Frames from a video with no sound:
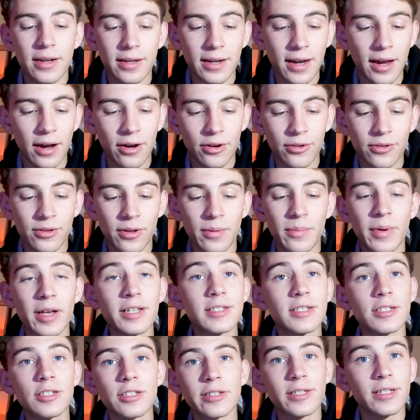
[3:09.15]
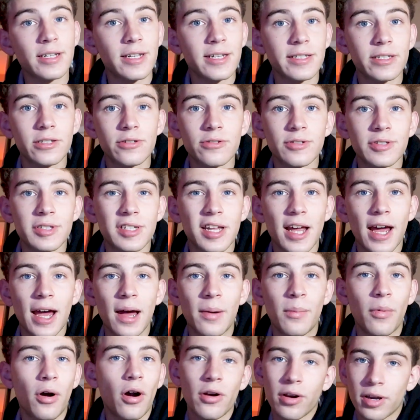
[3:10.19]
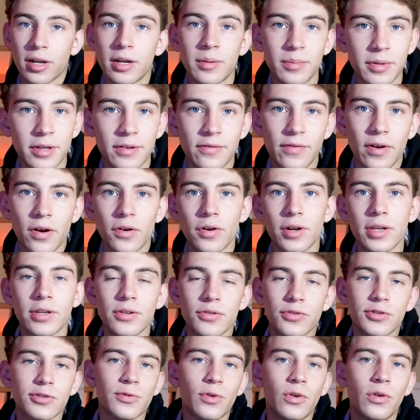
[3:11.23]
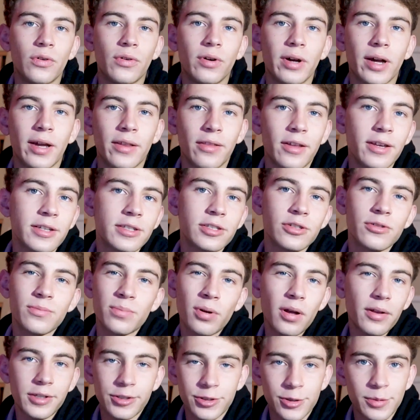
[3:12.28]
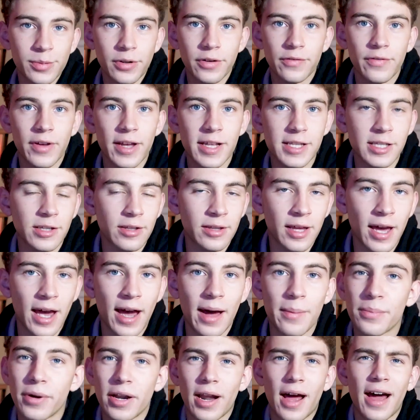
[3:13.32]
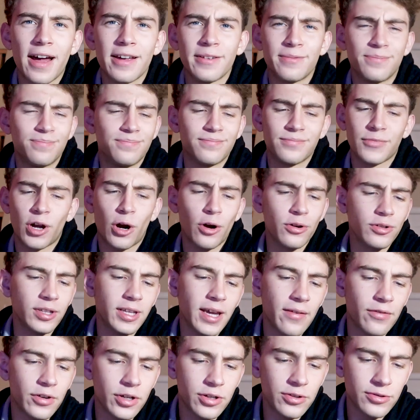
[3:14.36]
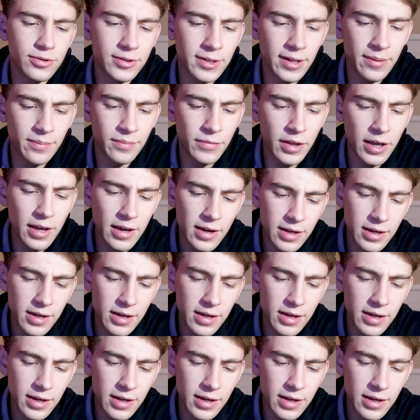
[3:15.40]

Now the messages and histories tab aren't gonna be very useful unless you're probably super advanced on the app, but I hardly ever use them.